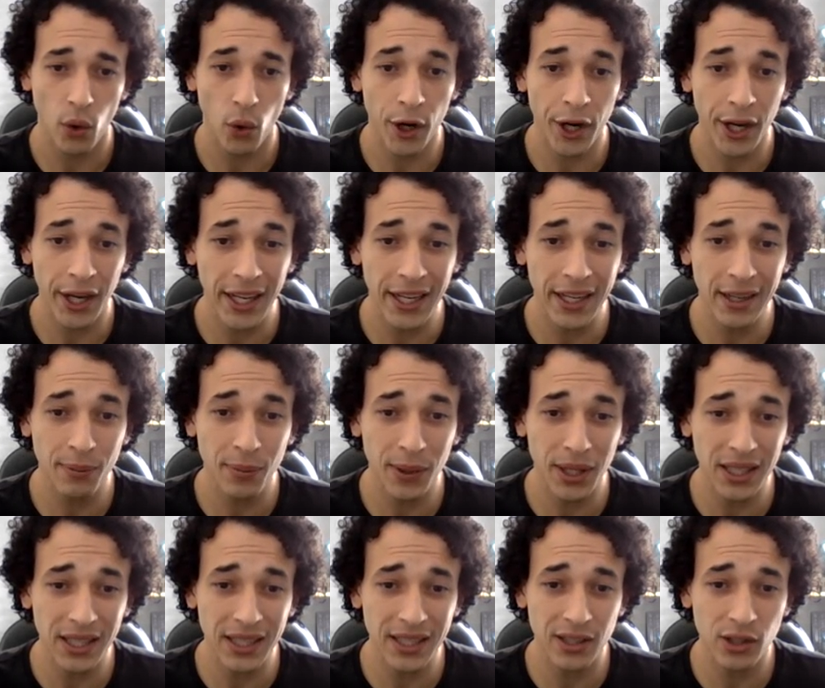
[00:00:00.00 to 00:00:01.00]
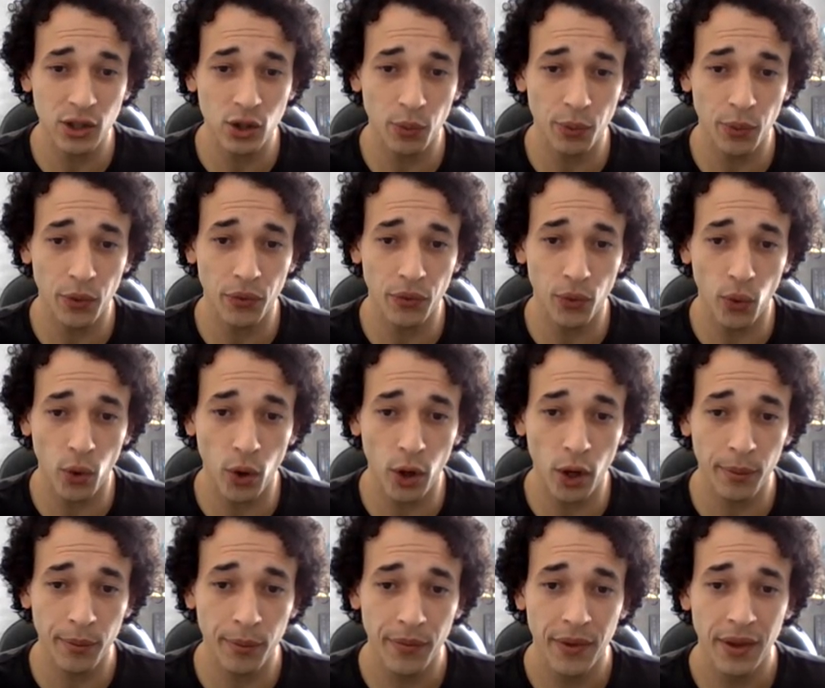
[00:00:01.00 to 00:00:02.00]
Or inability to
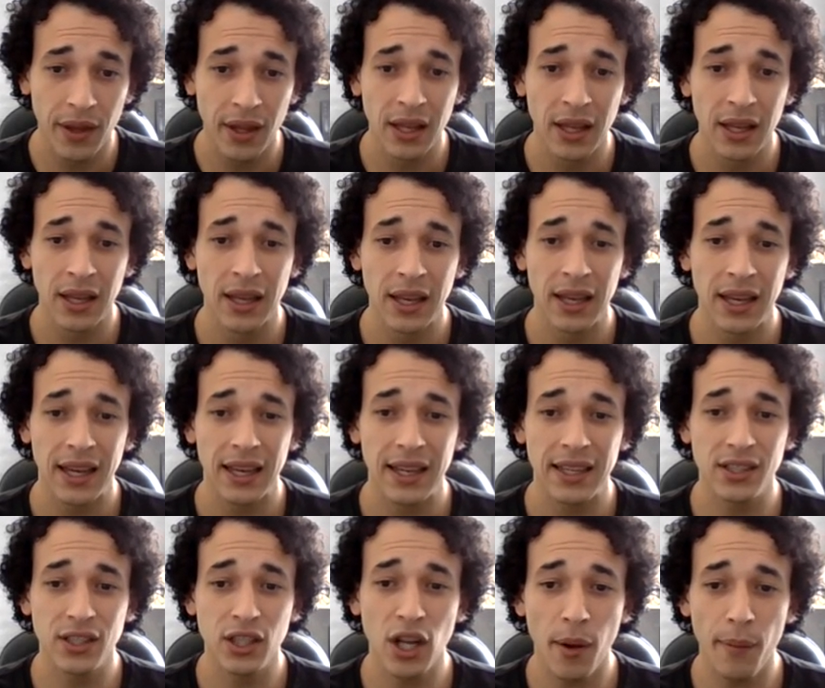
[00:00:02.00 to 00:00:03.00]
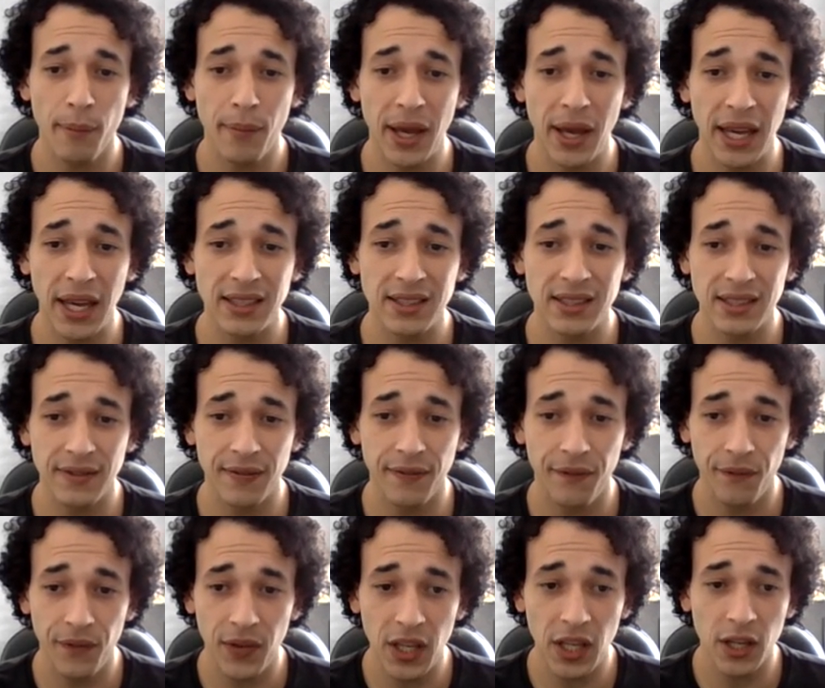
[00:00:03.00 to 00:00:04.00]
perform is not based in
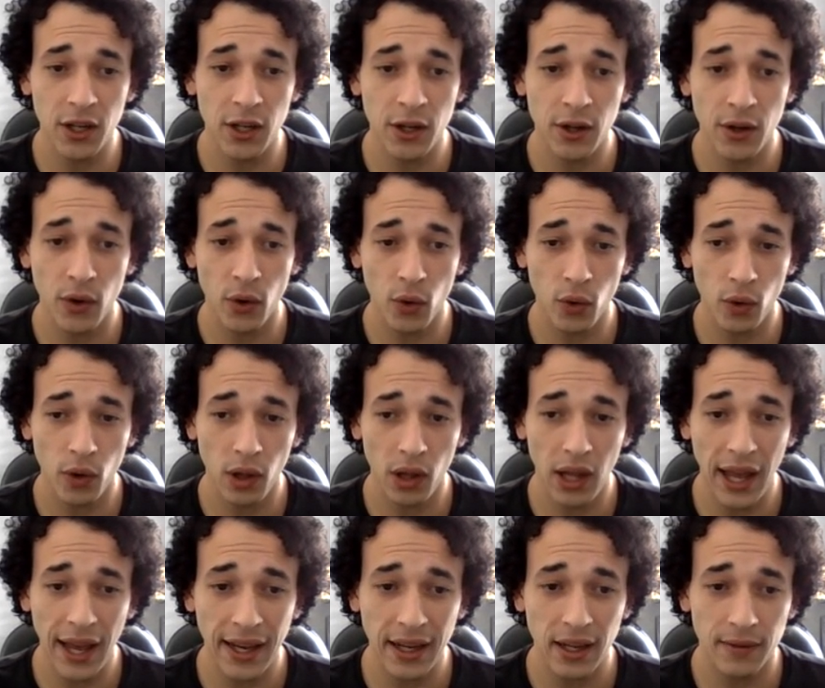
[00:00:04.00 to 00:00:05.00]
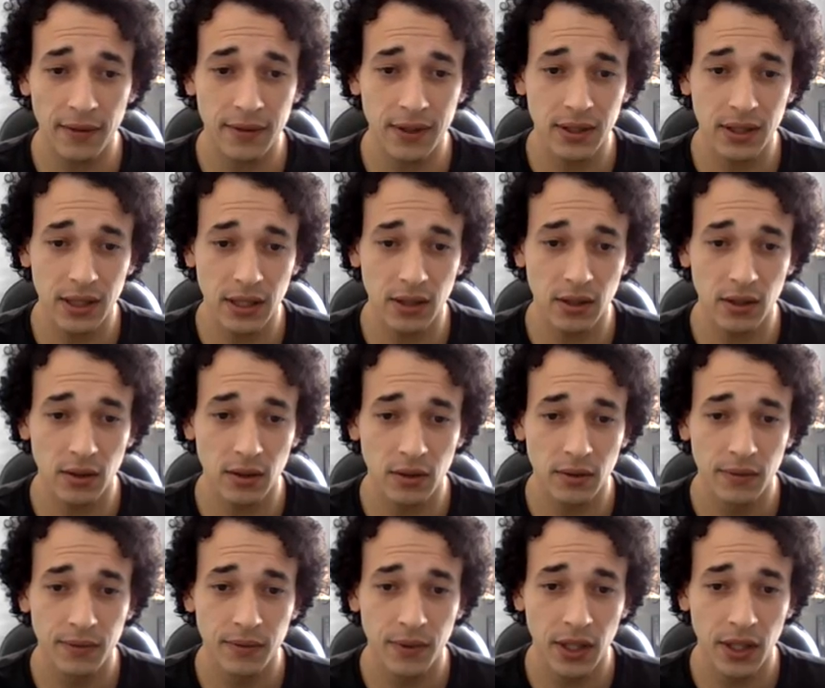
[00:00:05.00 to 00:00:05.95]
fear or lack of skill.